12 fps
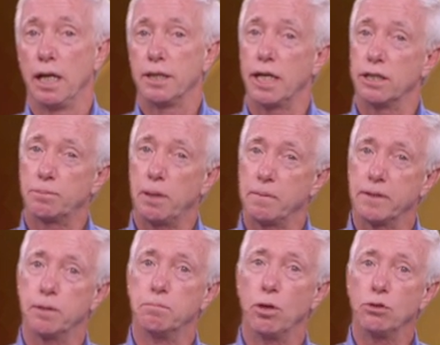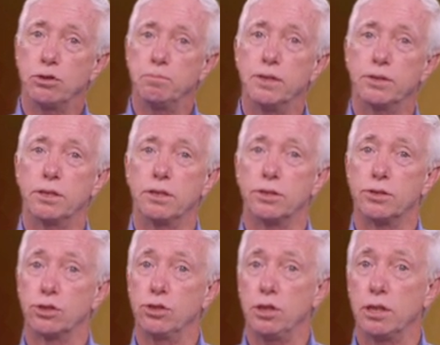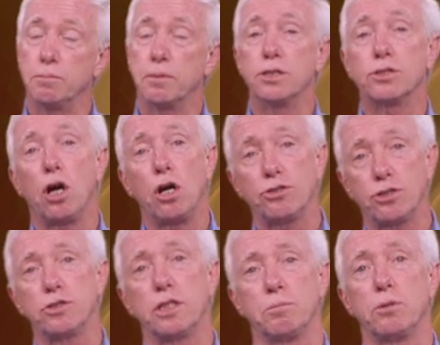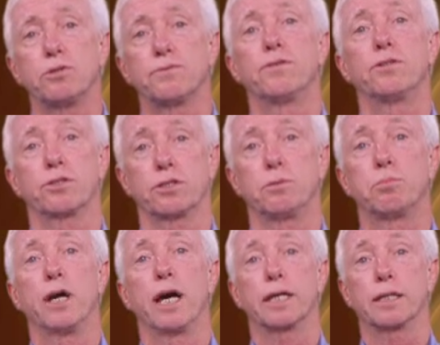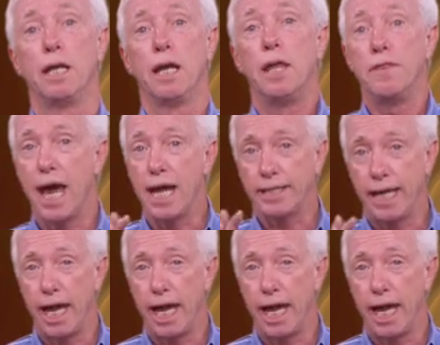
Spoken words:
that is probably the most misunderstood, but it's also your most versatile product. That